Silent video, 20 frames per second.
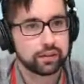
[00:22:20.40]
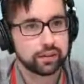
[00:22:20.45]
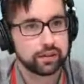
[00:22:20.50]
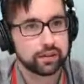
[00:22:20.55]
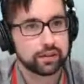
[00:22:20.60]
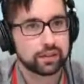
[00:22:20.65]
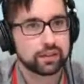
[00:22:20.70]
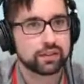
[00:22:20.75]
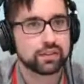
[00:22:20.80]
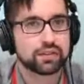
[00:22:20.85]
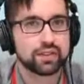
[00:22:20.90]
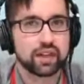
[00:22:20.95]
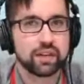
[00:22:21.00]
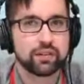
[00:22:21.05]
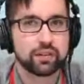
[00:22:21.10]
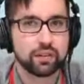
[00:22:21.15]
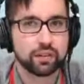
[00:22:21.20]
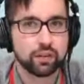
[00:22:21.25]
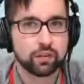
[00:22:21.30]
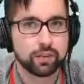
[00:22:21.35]
let's
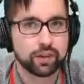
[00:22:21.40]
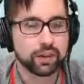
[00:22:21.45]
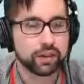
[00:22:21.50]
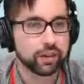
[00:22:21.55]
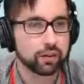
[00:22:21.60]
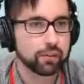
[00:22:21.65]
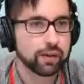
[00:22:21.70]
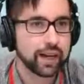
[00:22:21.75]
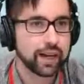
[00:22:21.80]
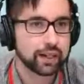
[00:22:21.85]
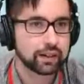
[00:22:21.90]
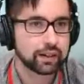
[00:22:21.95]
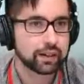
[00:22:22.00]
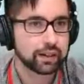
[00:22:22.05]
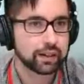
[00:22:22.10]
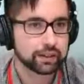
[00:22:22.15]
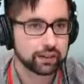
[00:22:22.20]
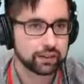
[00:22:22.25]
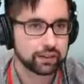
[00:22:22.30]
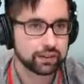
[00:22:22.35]
dive a little bit into Rack
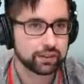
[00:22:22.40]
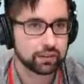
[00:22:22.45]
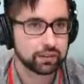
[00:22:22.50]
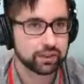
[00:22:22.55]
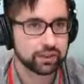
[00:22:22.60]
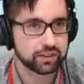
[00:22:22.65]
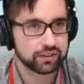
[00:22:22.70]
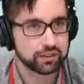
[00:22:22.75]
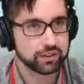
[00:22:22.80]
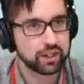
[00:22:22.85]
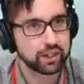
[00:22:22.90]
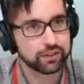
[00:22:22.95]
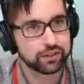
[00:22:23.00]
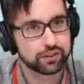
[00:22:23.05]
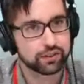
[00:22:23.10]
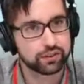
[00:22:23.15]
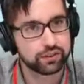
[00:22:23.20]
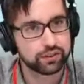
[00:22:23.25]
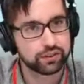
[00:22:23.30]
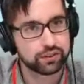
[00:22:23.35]
Connect then too, because they're not
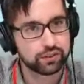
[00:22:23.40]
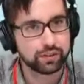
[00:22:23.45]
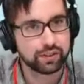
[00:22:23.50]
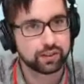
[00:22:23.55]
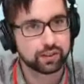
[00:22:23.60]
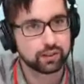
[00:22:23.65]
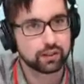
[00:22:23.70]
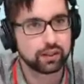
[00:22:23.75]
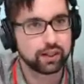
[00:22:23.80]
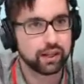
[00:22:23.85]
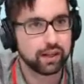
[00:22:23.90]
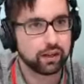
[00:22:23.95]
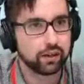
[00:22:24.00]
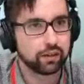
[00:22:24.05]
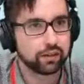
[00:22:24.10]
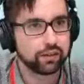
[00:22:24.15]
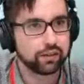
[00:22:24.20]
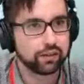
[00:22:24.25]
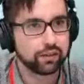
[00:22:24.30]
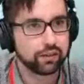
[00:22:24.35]
just consuming the
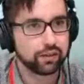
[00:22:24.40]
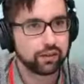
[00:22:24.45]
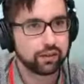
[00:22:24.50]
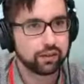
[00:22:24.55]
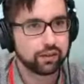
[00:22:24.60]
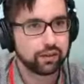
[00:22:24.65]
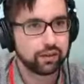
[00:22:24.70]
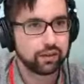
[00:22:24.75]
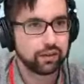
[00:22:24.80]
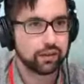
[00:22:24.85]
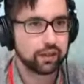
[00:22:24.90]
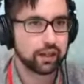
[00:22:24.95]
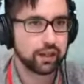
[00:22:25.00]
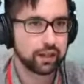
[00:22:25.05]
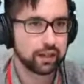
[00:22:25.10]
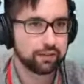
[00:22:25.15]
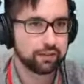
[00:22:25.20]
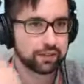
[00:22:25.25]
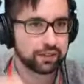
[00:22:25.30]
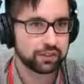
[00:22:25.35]
cloud
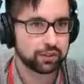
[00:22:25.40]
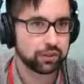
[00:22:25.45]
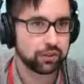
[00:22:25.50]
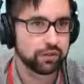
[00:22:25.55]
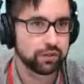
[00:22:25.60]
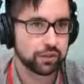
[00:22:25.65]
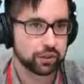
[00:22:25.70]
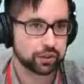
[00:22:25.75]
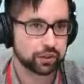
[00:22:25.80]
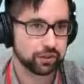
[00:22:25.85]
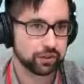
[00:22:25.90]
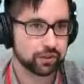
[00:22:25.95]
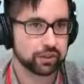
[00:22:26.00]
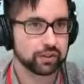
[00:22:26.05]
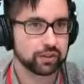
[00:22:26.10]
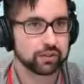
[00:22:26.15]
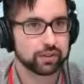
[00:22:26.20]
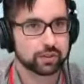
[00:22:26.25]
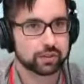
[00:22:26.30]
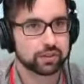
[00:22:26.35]
and physical infrastructure,
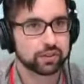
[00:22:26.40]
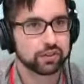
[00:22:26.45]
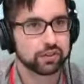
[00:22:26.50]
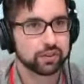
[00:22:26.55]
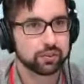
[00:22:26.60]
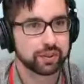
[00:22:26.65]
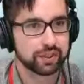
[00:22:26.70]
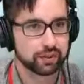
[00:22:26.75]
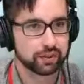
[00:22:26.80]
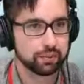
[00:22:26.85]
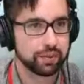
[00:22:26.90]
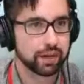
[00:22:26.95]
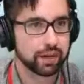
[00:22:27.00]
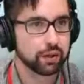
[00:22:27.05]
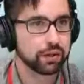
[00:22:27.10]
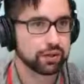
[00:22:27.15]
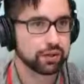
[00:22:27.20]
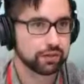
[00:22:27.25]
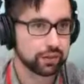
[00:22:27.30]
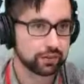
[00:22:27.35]
they're consuming the
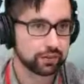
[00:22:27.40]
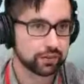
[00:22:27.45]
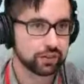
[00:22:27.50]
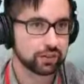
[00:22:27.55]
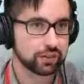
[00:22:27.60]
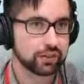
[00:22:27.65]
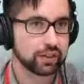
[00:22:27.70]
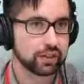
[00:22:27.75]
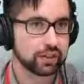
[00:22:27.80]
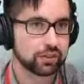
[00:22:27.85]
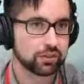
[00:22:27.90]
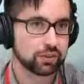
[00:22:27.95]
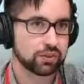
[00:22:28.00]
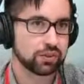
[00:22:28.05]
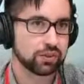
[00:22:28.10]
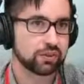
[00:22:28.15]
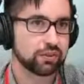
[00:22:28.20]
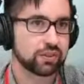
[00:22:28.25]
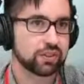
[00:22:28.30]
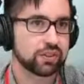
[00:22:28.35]
marriage of those two things,
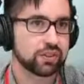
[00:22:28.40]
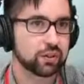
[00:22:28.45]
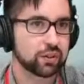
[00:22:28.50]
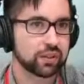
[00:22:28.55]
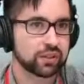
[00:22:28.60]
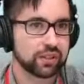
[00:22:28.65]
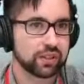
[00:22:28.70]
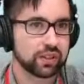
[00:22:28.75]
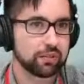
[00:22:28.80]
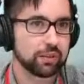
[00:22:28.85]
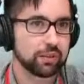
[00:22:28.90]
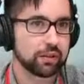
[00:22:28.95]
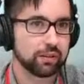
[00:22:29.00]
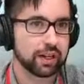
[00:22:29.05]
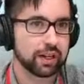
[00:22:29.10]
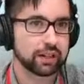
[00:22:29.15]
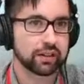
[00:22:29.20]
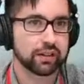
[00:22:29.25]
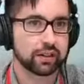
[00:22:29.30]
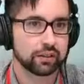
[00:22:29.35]
which is facilitated by
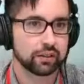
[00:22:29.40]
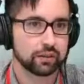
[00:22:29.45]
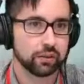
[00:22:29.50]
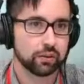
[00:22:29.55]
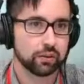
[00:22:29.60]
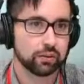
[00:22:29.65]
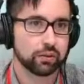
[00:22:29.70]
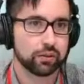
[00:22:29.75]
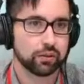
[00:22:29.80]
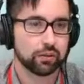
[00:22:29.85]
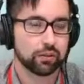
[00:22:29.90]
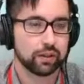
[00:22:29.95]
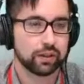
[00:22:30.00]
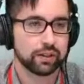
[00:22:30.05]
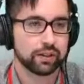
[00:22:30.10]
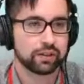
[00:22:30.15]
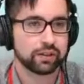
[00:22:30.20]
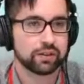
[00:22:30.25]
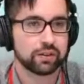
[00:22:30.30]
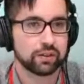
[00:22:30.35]
Rack Connect Local,
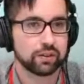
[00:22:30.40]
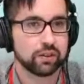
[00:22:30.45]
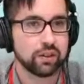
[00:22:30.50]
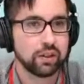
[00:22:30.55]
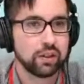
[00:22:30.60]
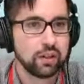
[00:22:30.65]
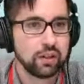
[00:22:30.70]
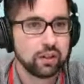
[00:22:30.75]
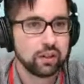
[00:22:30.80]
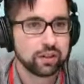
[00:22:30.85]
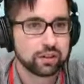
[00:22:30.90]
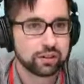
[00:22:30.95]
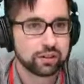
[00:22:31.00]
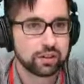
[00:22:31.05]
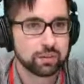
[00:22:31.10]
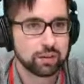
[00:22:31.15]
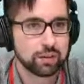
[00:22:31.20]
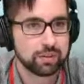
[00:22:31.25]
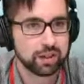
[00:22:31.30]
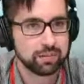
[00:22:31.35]
right? So
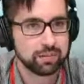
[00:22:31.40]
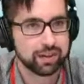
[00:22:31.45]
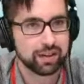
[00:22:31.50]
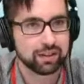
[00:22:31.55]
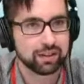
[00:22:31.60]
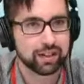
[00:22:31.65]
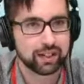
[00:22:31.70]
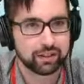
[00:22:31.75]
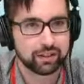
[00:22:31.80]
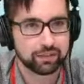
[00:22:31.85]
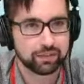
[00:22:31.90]
tell me a bit about like